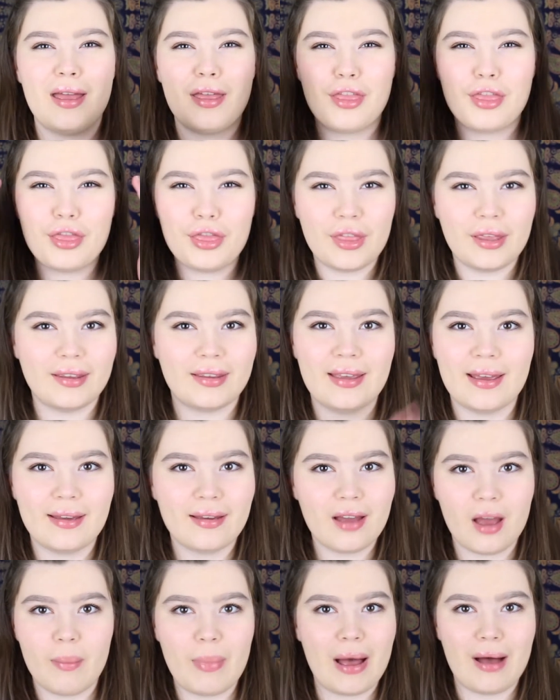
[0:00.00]

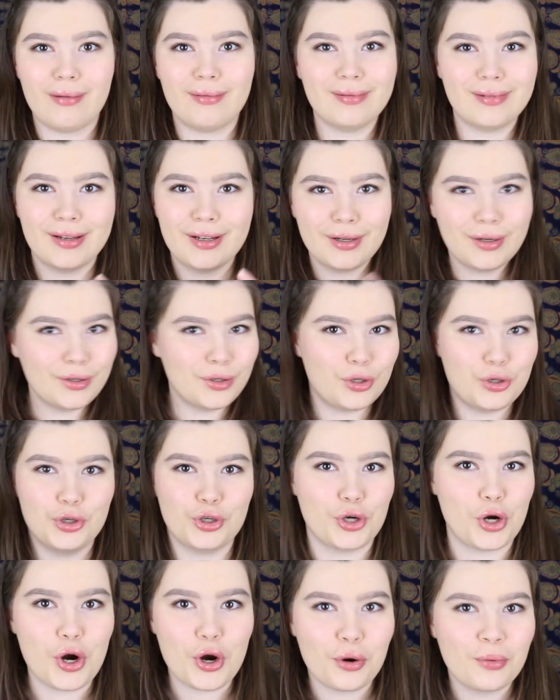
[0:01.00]
thinking about
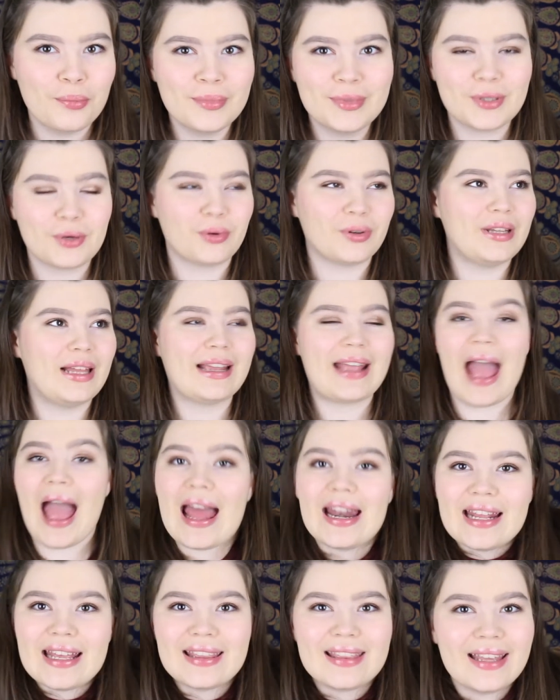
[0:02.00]
germs or like
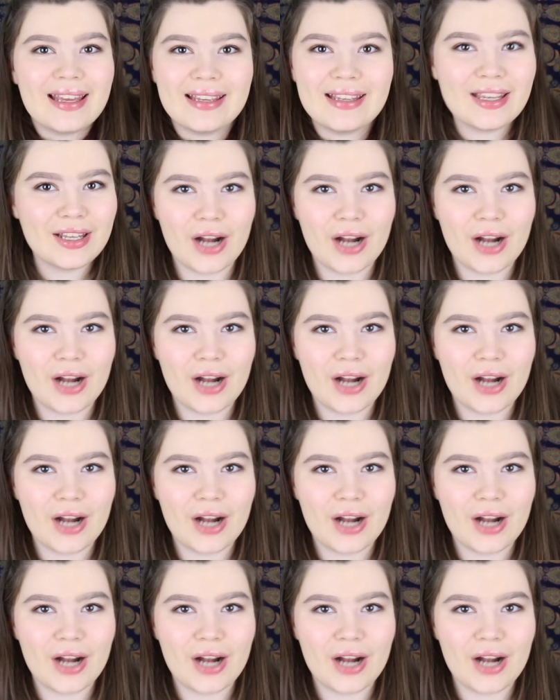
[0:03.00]
anything,